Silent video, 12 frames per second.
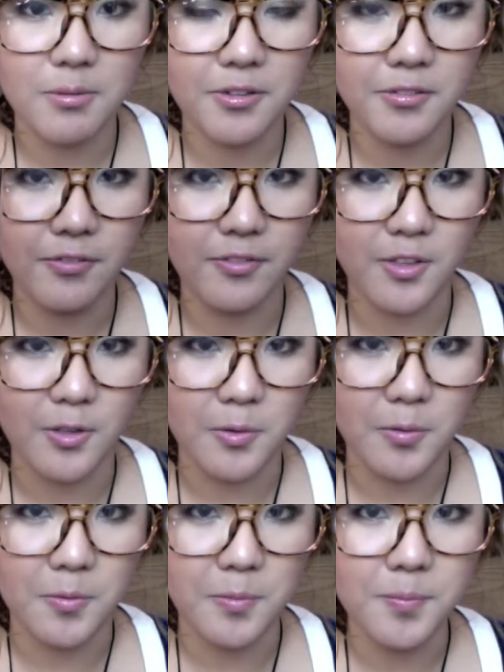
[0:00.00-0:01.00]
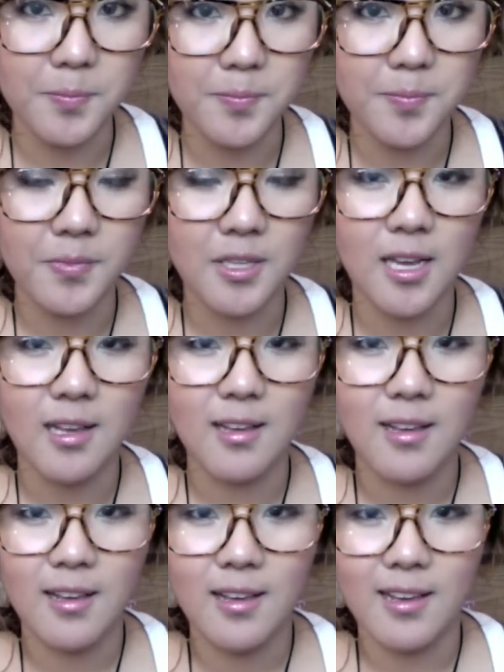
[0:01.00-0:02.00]
perfume
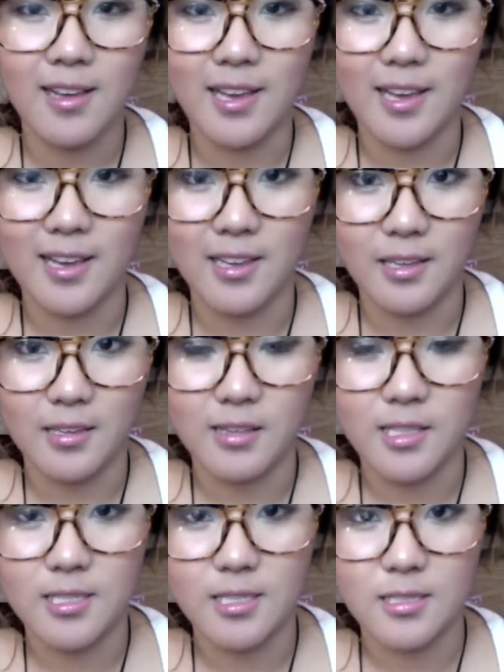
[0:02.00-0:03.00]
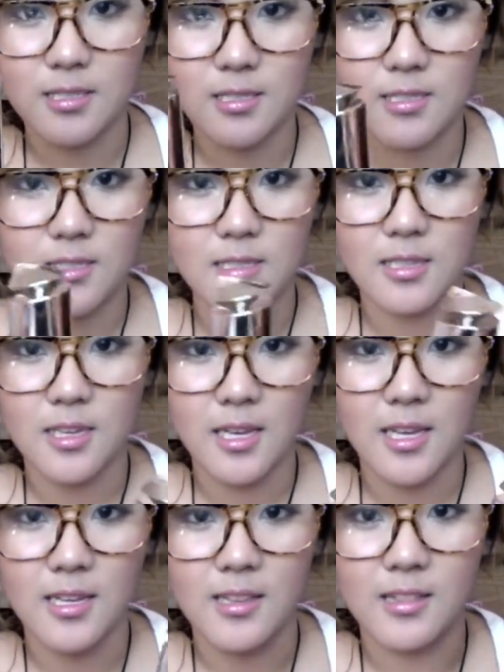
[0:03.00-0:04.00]
and this is
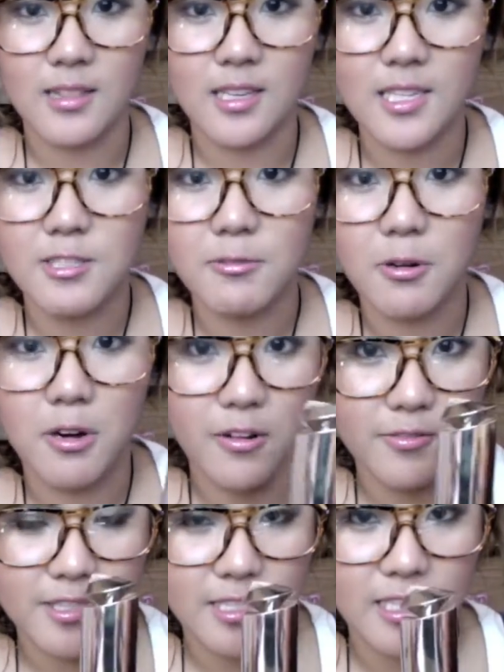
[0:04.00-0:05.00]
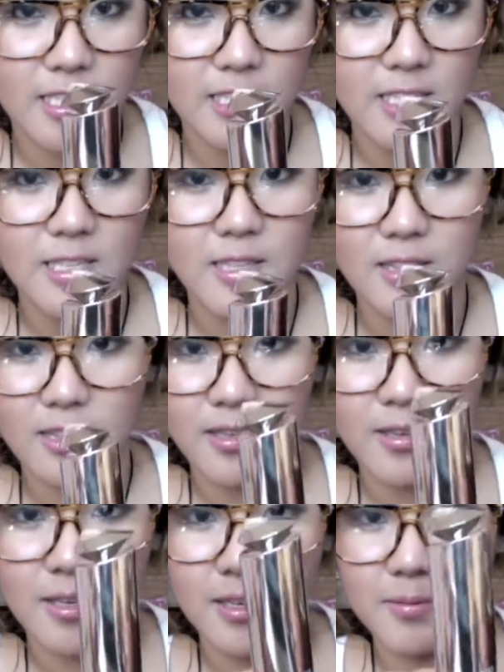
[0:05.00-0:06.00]
the Swarovski,
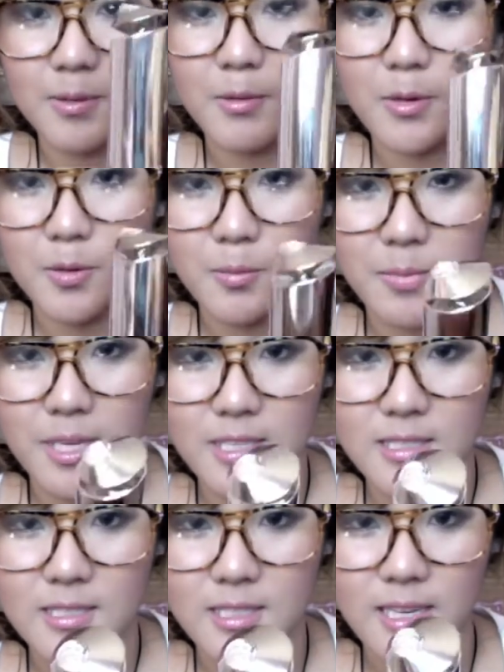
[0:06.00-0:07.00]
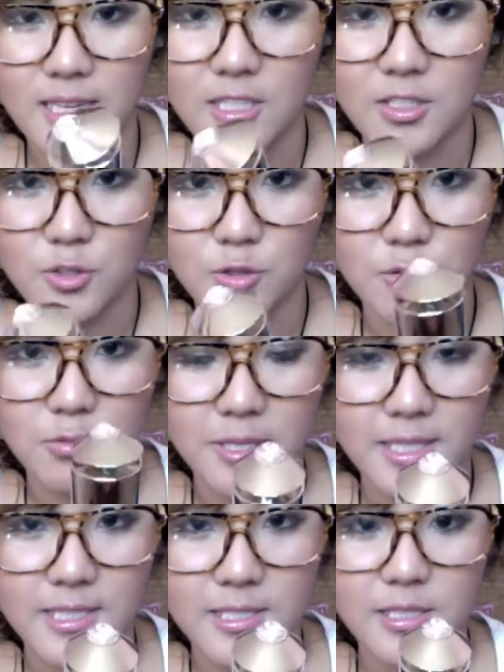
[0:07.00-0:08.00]
um, the one who makes like
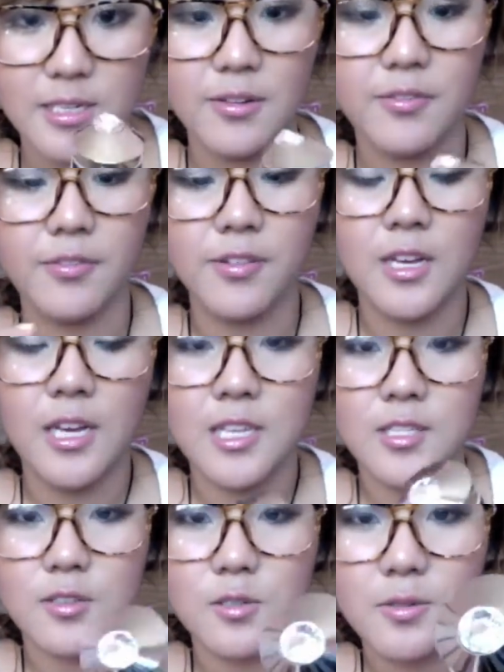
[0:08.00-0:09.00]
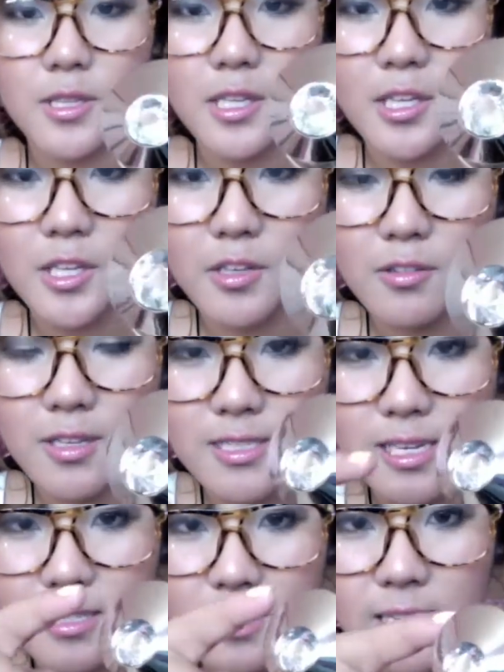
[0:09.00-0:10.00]
jewelry and stuff. So it's really cute because it
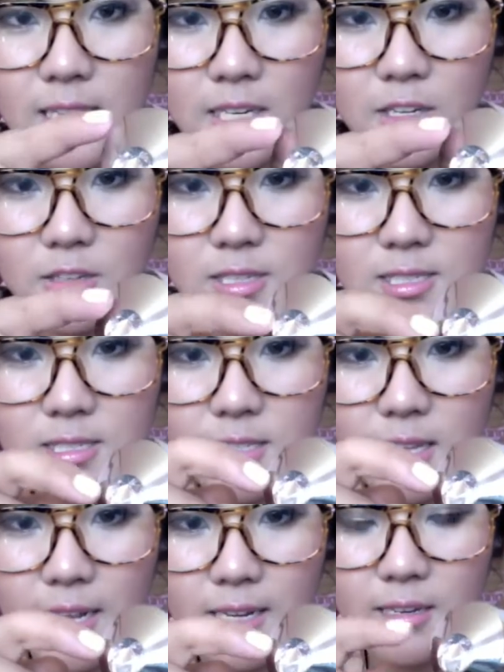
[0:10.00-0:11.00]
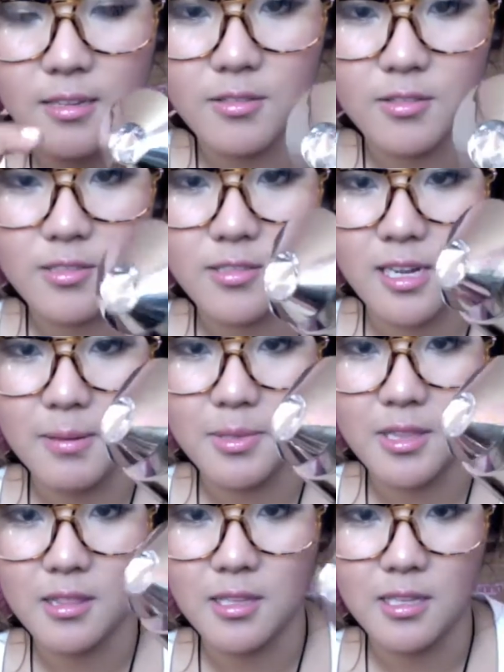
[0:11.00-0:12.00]
has like an encrusted like
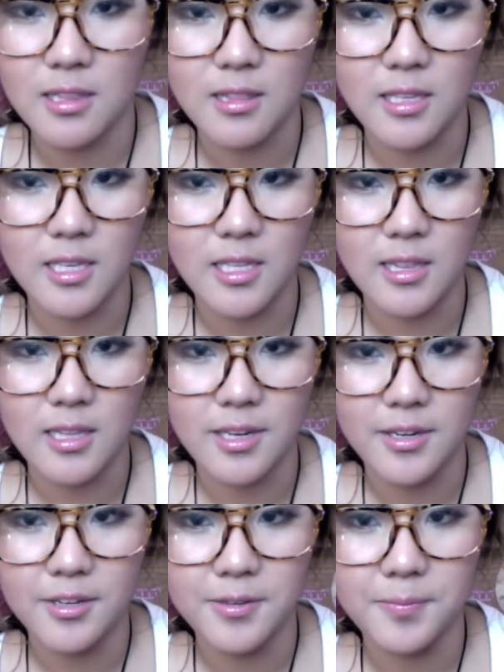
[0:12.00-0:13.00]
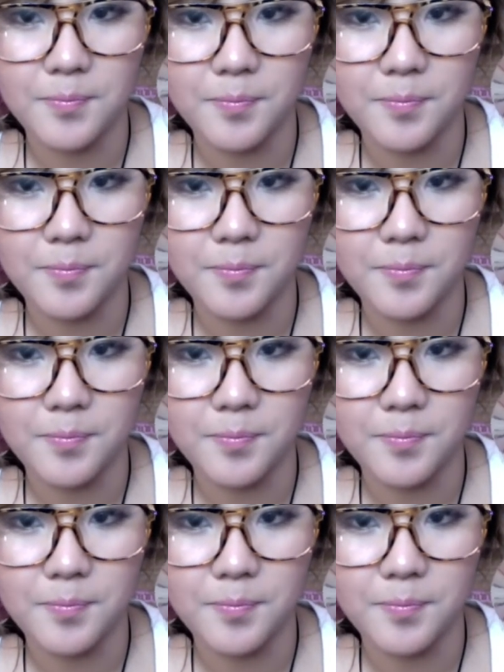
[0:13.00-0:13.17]
diamond thingy thingy there